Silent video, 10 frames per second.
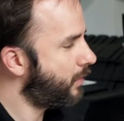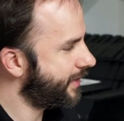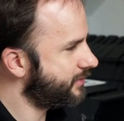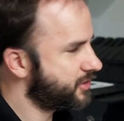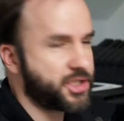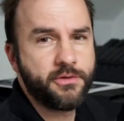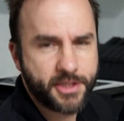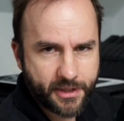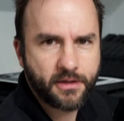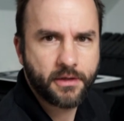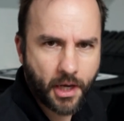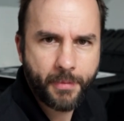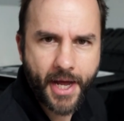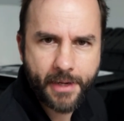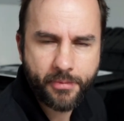when you're choosing a
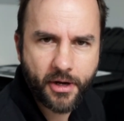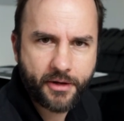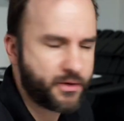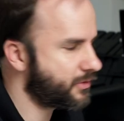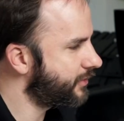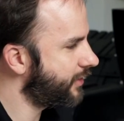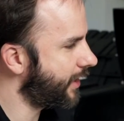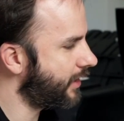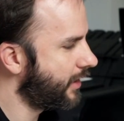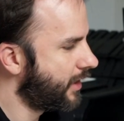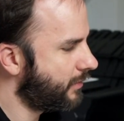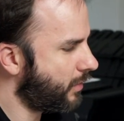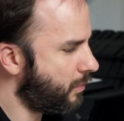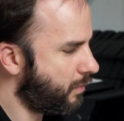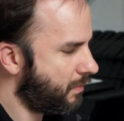paper and you could think,
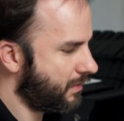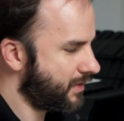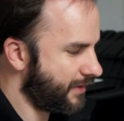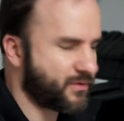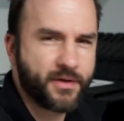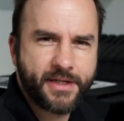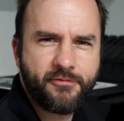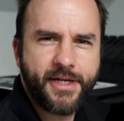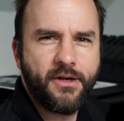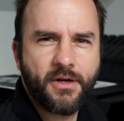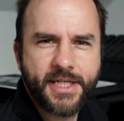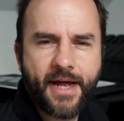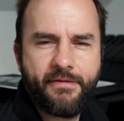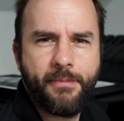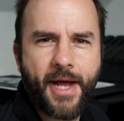well, I've got this really nice
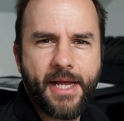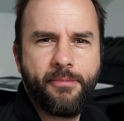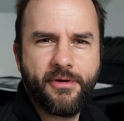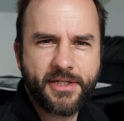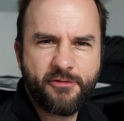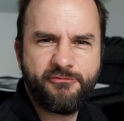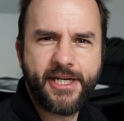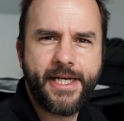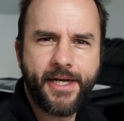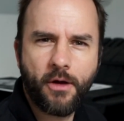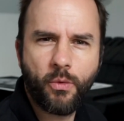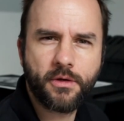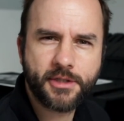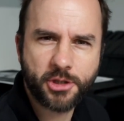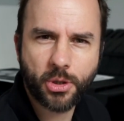heavy paper, I don't really know
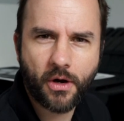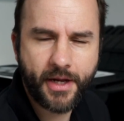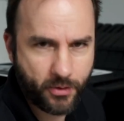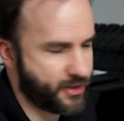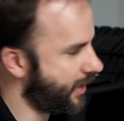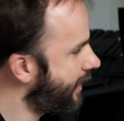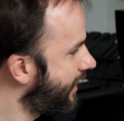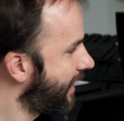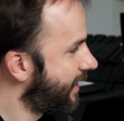what to try with it.